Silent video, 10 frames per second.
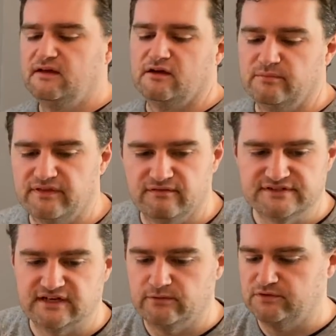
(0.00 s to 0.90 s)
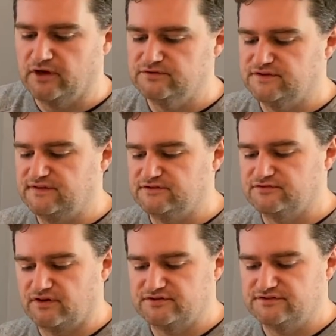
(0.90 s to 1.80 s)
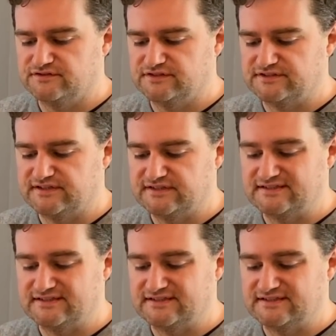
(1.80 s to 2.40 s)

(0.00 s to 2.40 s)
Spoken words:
but there is a little note in the instructions that says